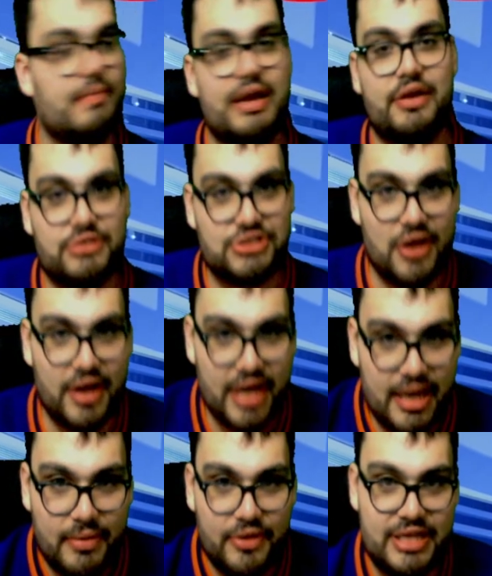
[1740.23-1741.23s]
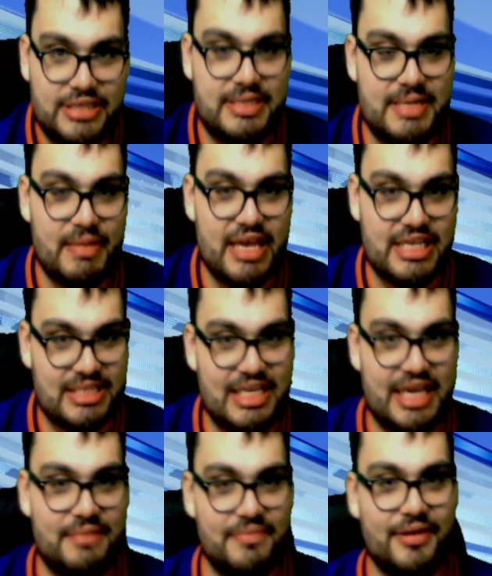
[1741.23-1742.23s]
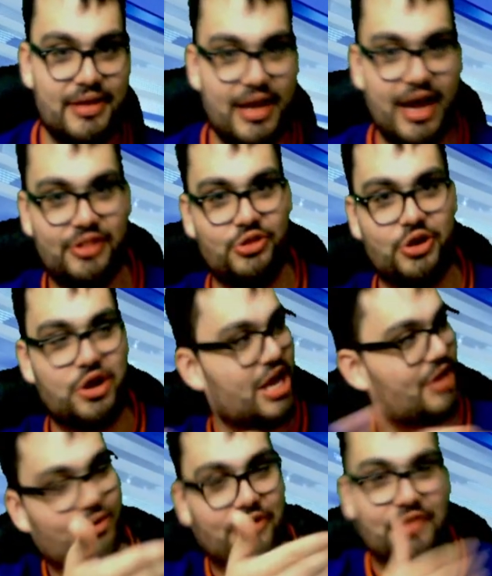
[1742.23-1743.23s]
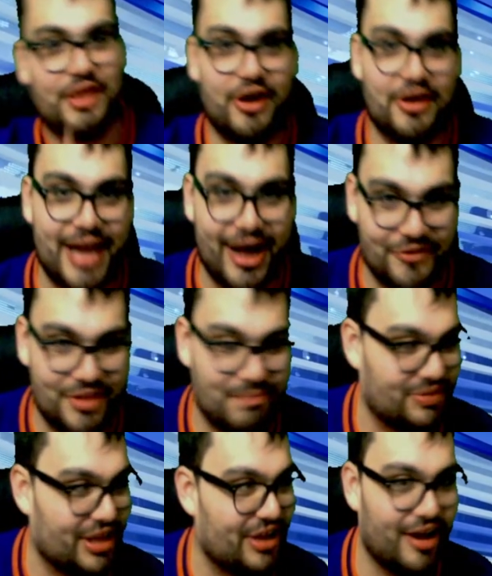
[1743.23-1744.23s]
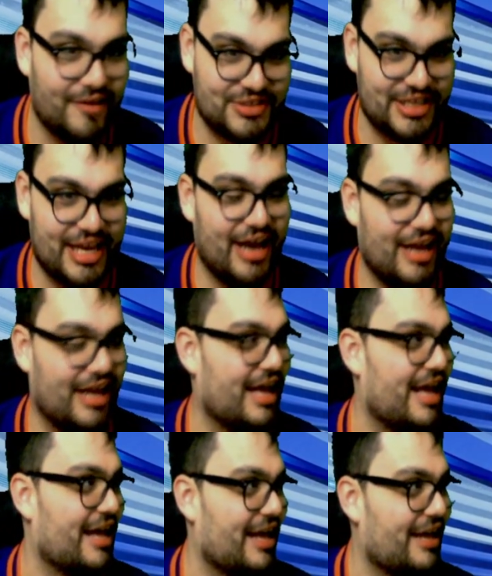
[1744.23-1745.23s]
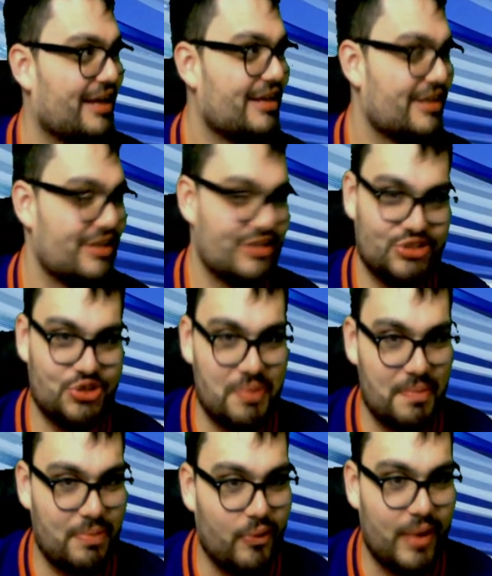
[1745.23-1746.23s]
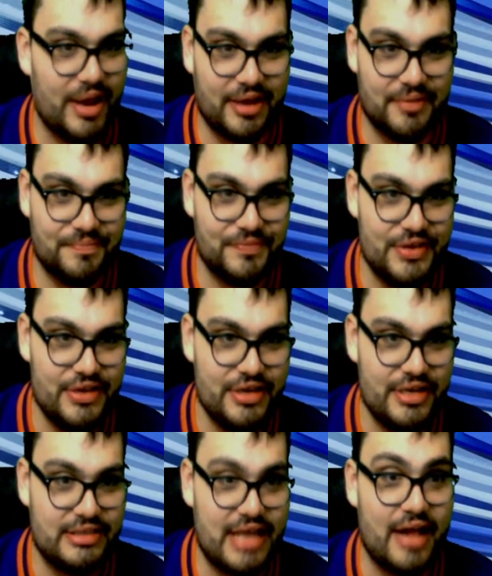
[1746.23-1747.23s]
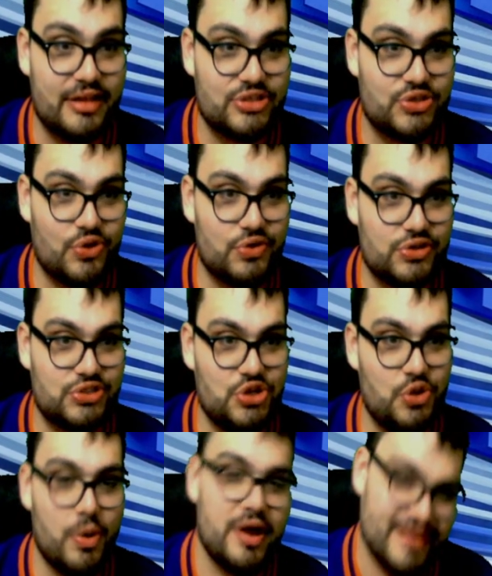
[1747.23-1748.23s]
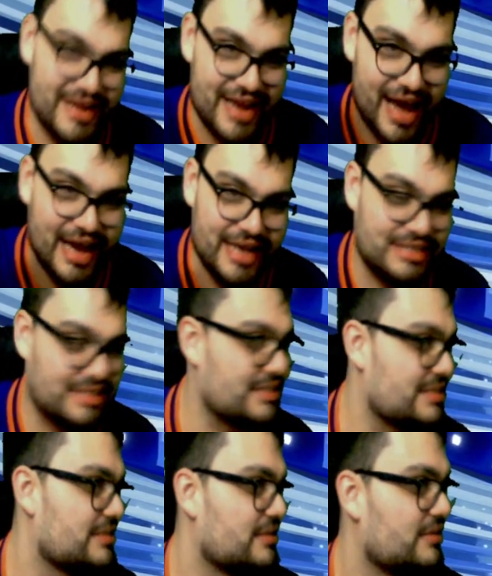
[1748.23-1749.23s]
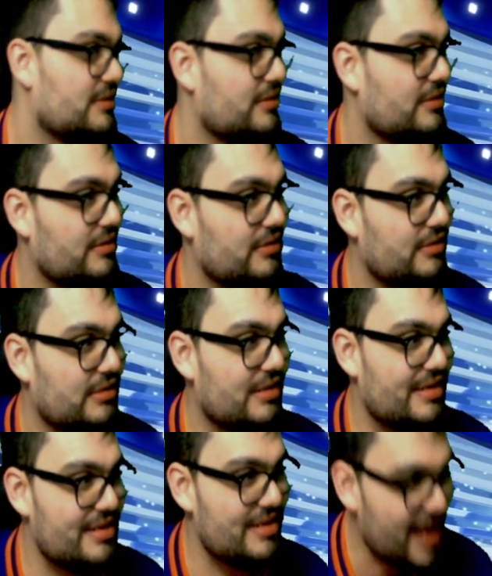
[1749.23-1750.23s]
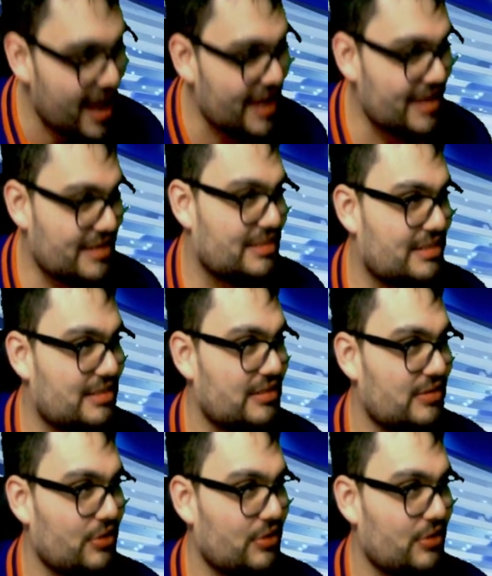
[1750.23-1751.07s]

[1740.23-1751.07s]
Mike was talking about his team? Look at where they are now in the playoffs. Super poetic. Dallas scores 2-1. Nice! Nice!